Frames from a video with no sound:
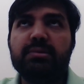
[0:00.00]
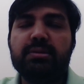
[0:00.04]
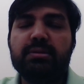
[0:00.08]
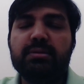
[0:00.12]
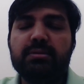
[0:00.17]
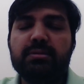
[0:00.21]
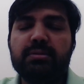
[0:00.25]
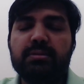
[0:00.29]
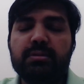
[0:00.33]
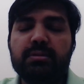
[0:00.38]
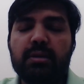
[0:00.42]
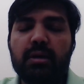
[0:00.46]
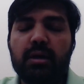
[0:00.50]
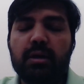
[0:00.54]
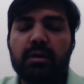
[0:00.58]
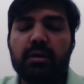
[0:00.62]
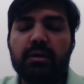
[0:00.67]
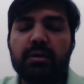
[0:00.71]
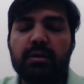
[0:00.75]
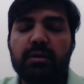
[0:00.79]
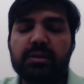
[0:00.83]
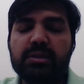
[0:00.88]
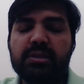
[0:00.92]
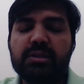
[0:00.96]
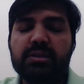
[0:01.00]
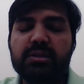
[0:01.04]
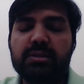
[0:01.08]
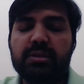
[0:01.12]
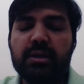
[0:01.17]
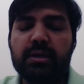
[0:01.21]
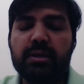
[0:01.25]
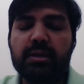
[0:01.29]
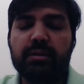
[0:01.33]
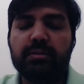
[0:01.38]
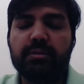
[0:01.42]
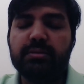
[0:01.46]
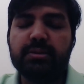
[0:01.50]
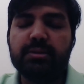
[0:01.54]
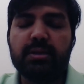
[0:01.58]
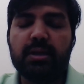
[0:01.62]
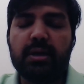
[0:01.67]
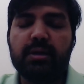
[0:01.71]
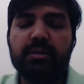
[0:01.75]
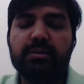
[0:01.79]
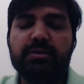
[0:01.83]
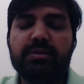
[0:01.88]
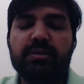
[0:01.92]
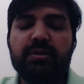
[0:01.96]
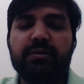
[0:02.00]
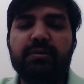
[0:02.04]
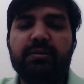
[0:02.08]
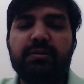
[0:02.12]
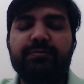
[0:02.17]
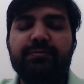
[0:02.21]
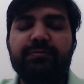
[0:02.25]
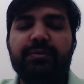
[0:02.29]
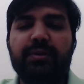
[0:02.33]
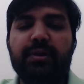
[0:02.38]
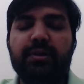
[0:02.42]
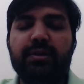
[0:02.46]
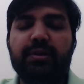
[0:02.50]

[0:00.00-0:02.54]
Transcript: signs of